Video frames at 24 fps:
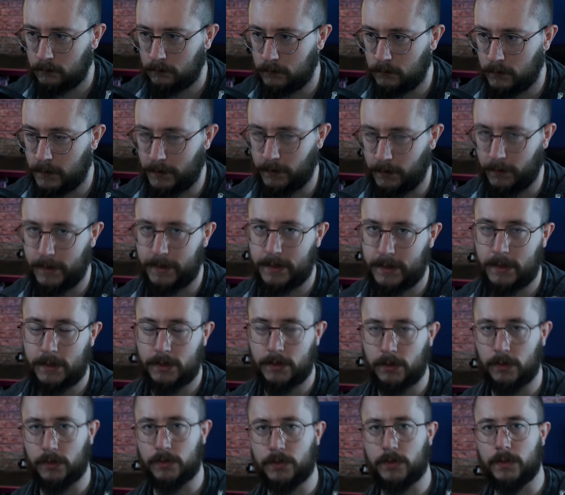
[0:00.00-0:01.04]
So as I
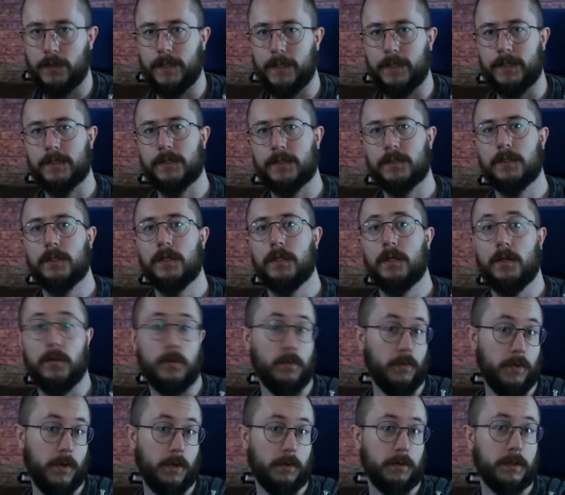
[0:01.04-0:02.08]
told you guys,
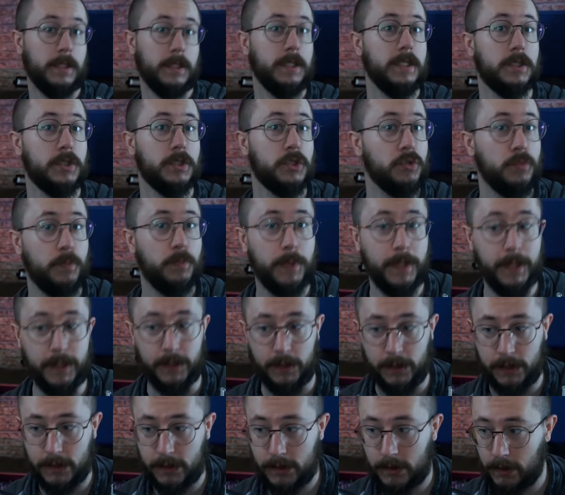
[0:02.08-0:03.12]
we only need 2
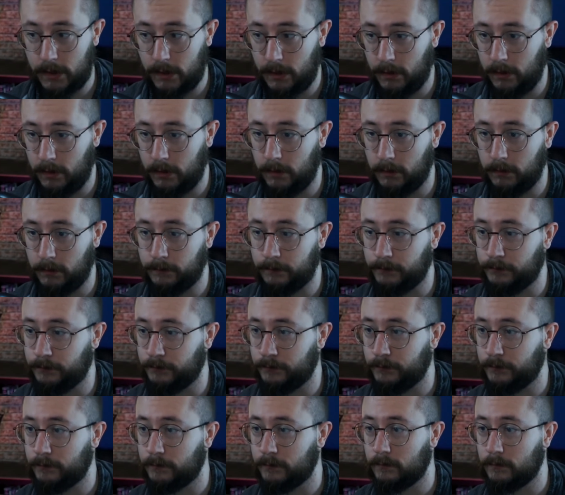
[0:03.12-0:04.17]
paints.
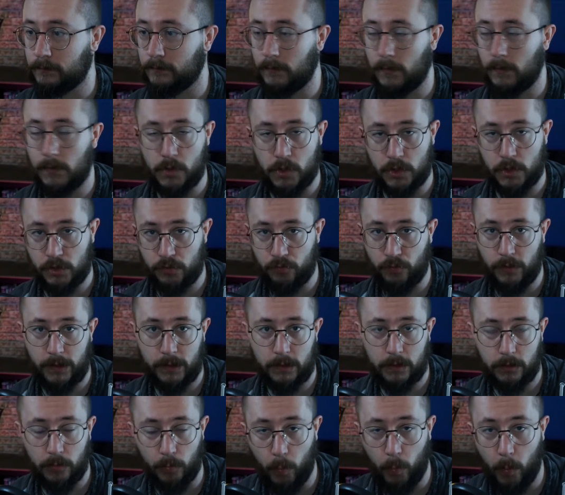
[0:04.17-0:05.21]
Just
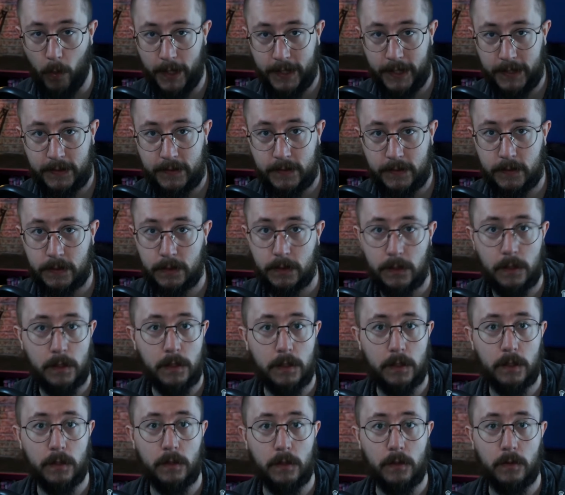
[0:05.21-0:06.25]
regular white,
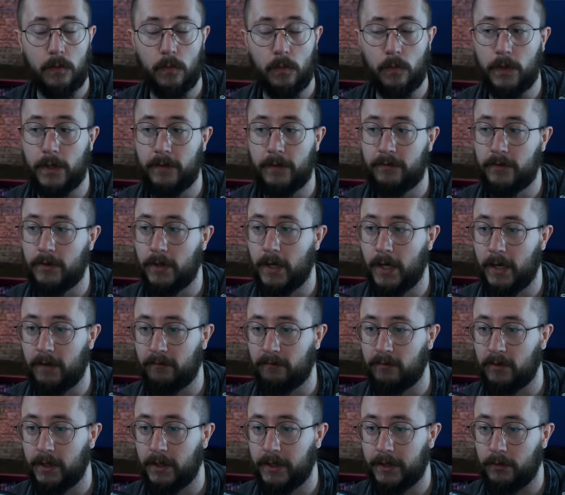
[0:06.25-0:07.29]
whatever you have
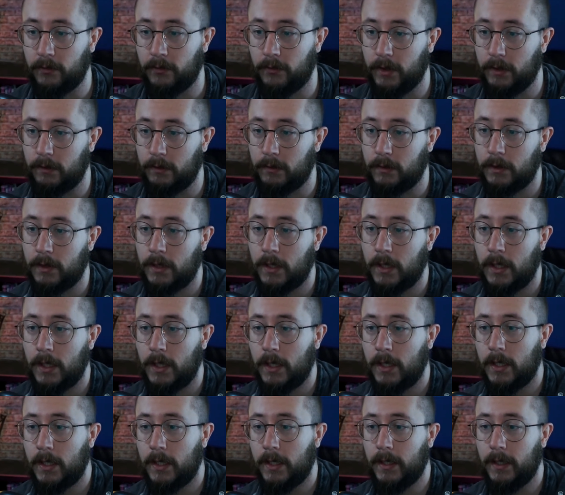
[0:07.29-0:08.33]
lying around,
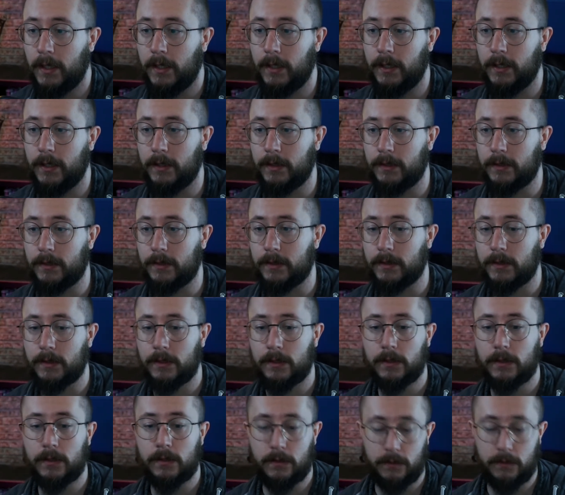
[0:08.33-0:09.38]
and
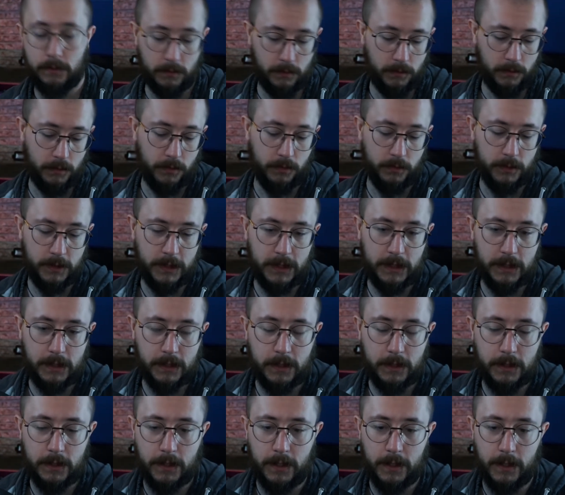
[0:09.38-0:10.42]
you
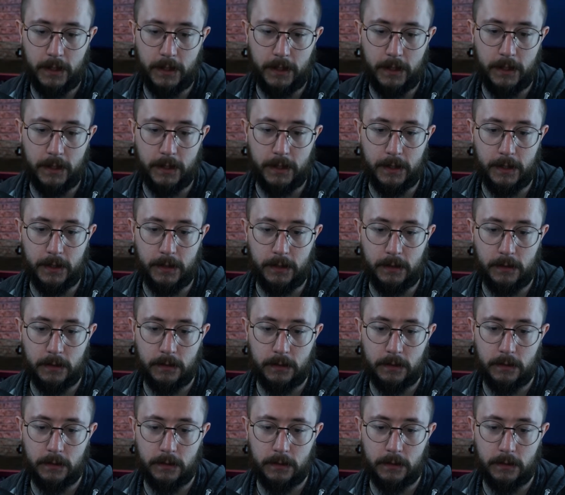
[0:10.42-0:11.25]
need a